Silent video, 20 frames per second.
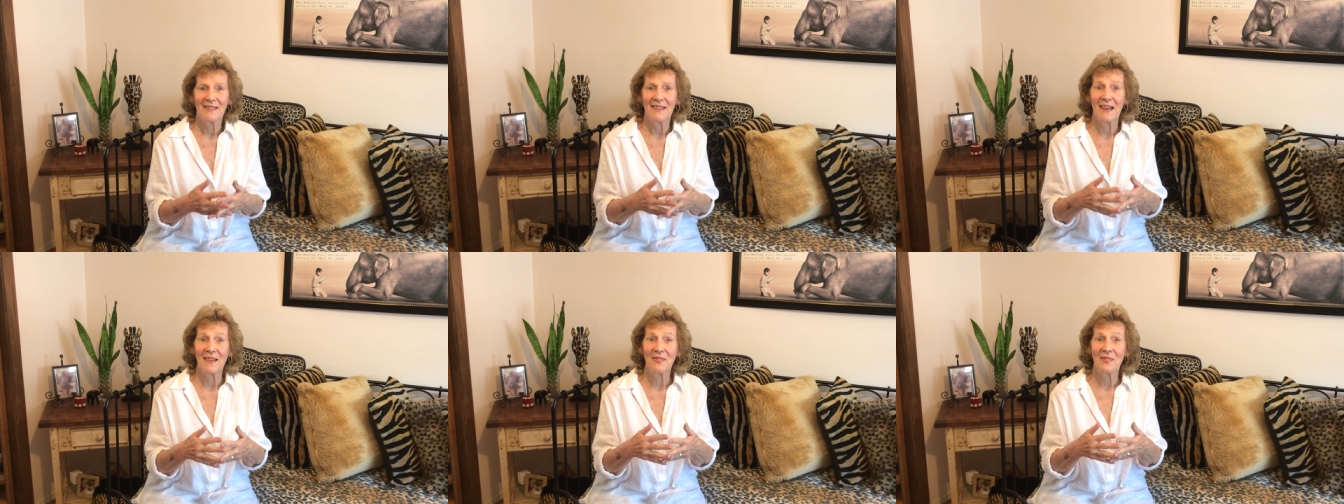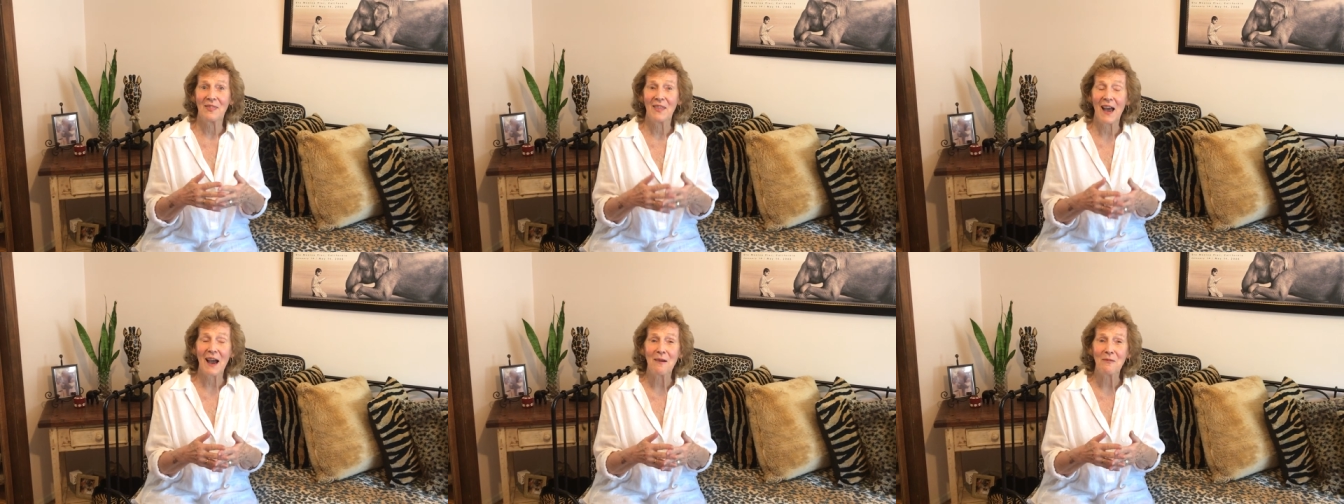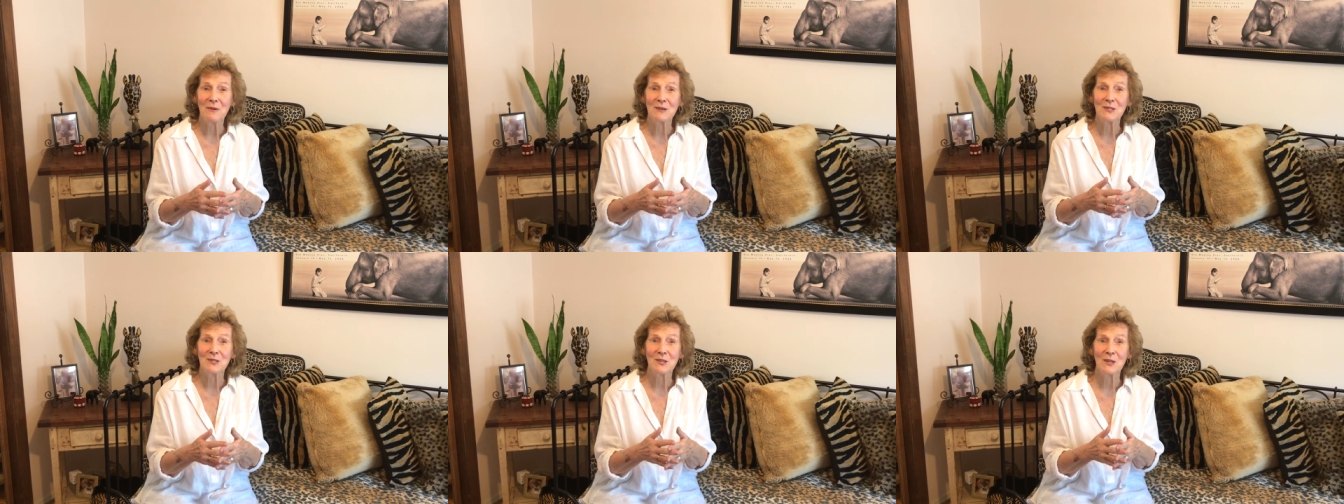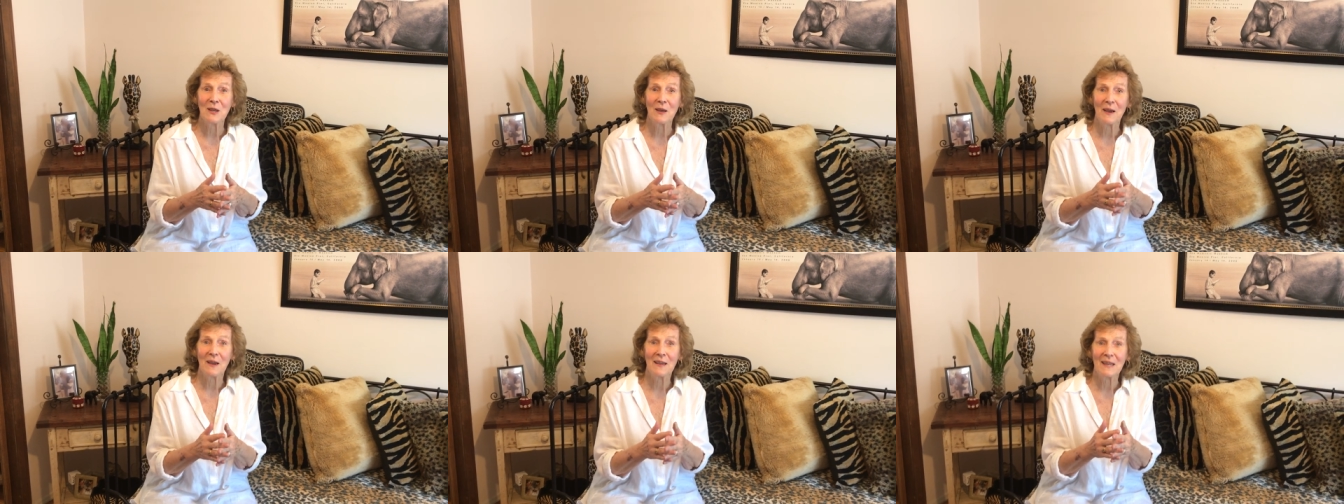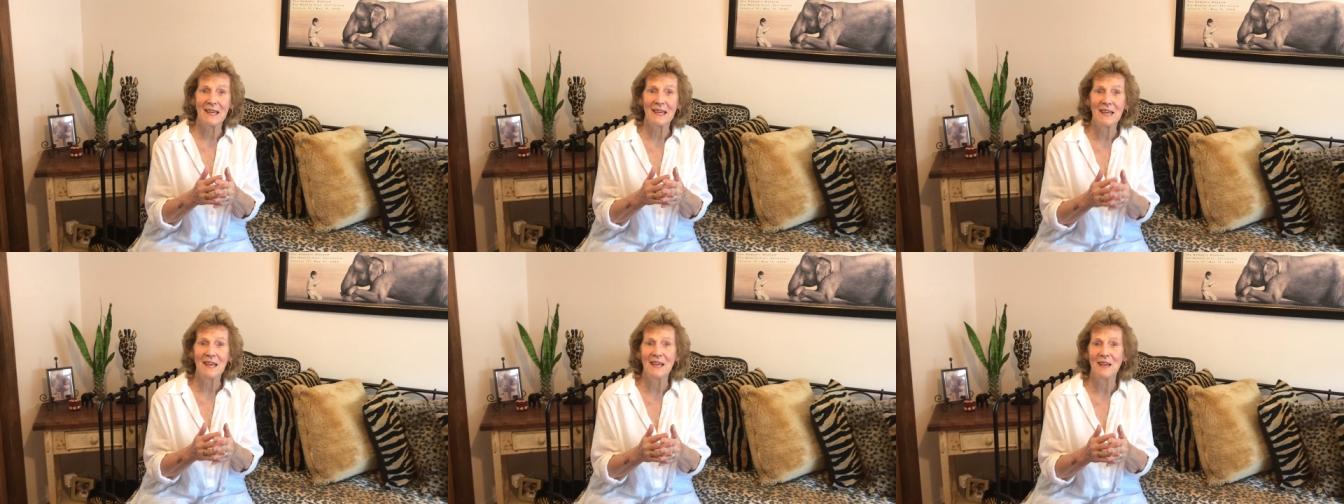that that was the
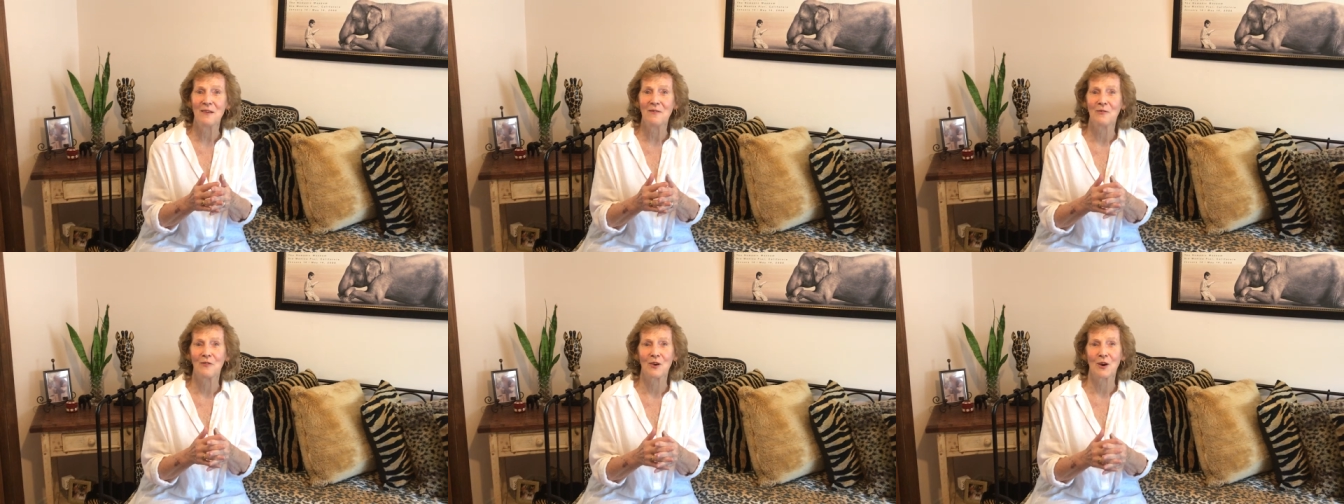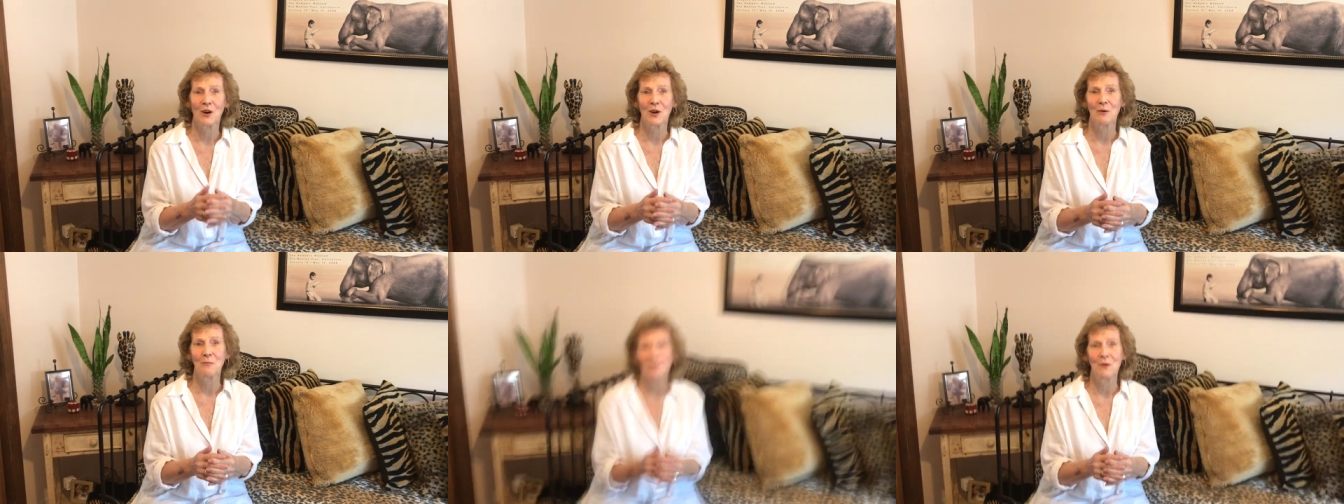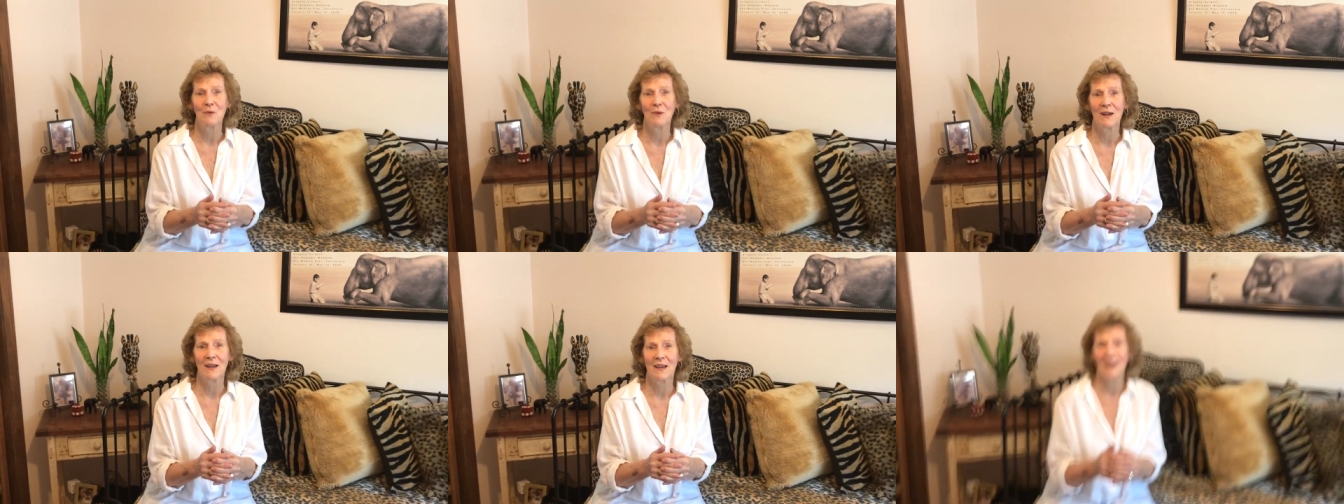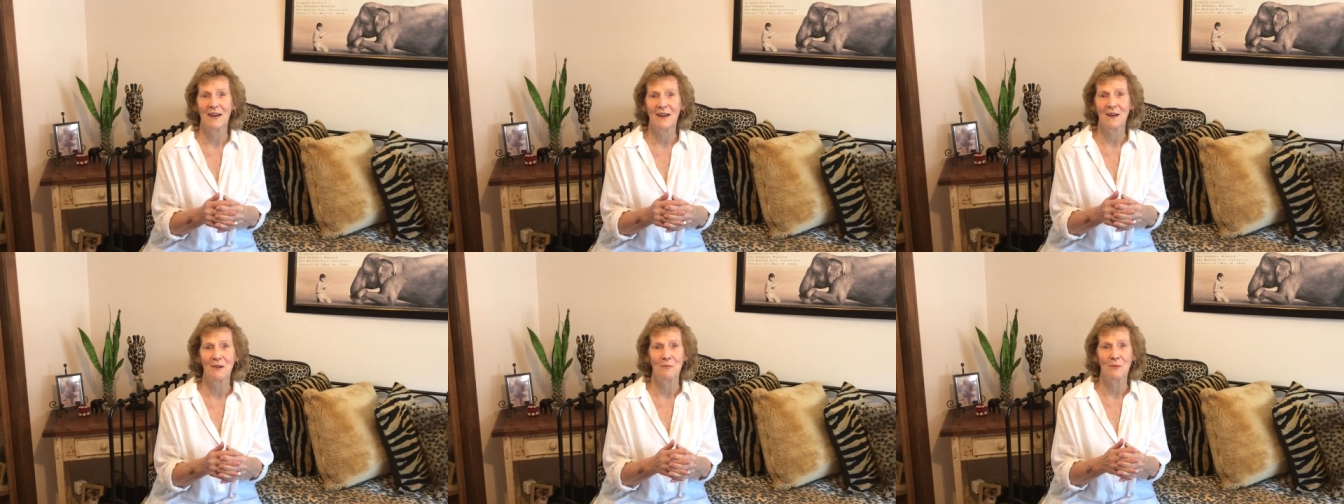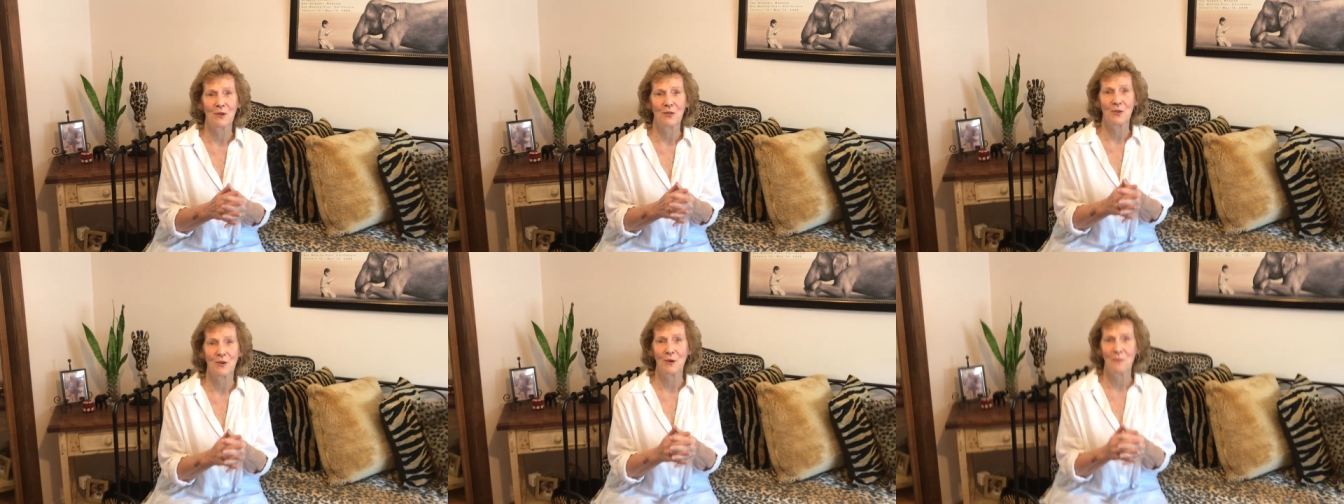key for
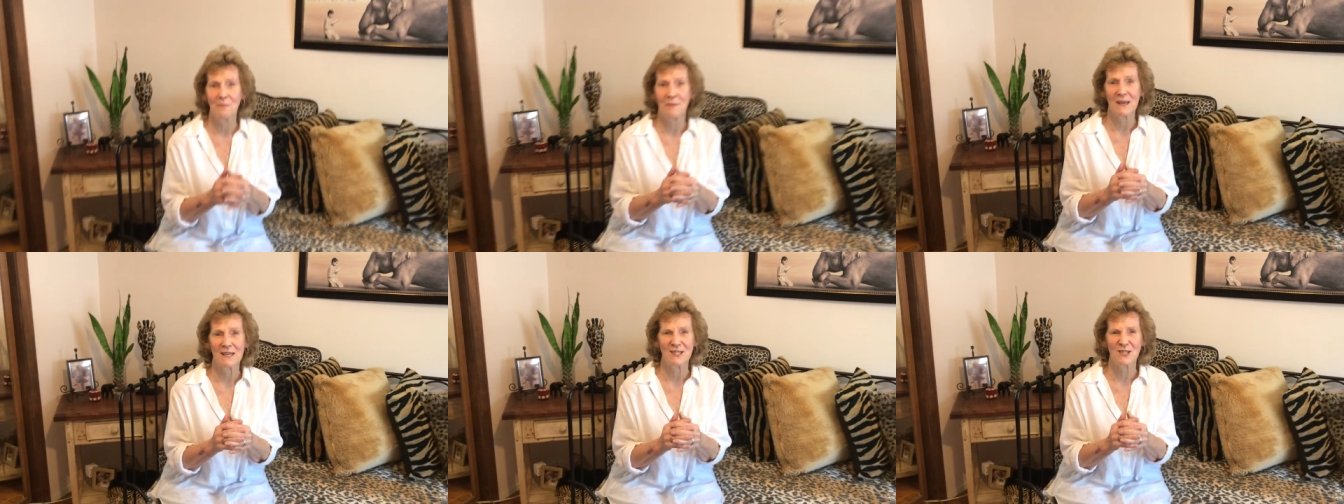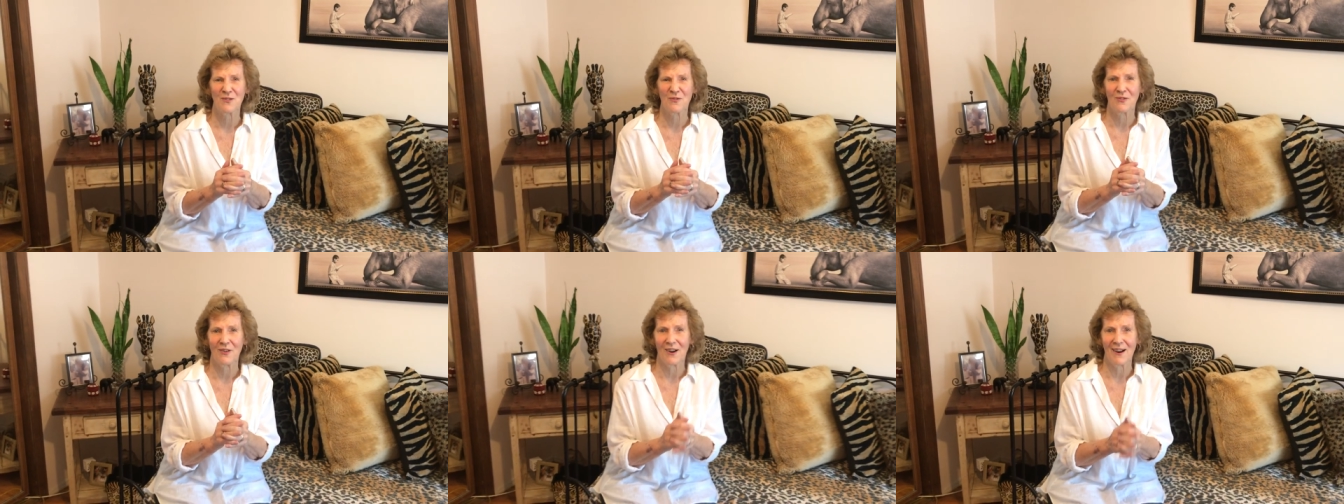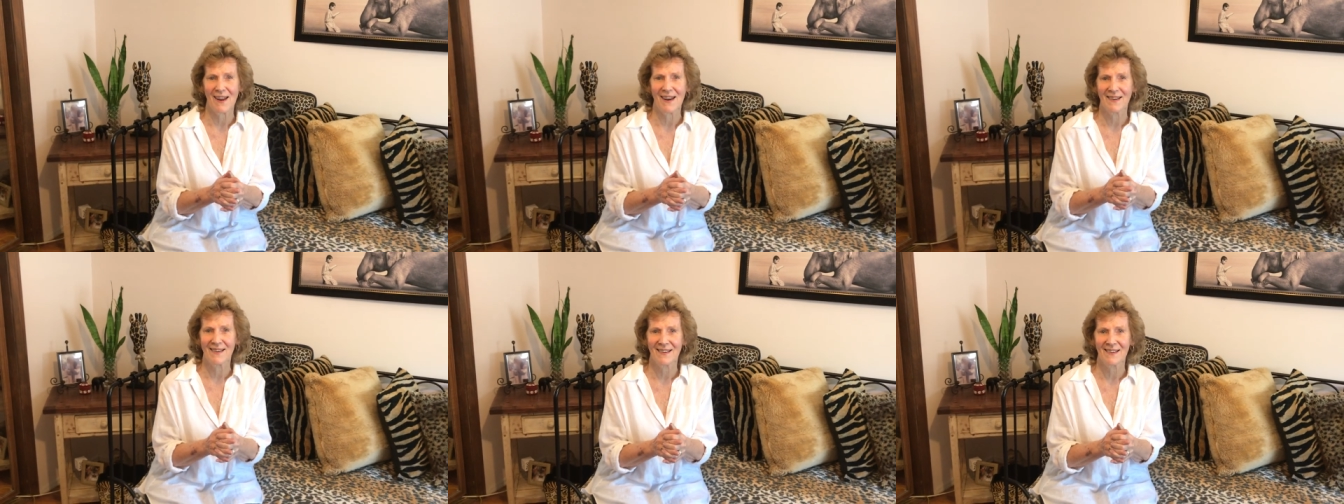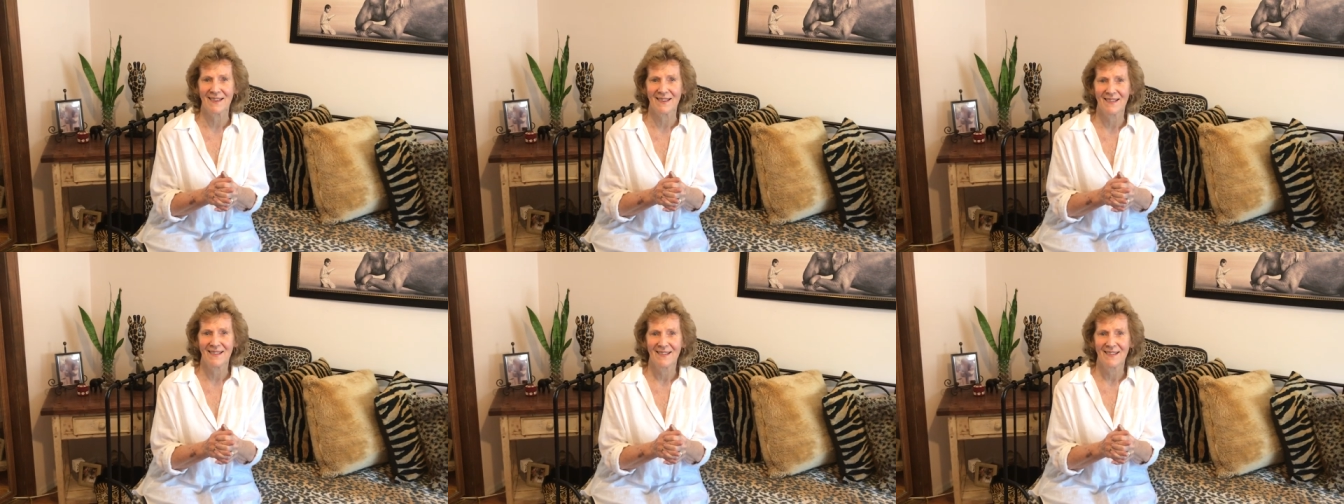communicating with your best friend.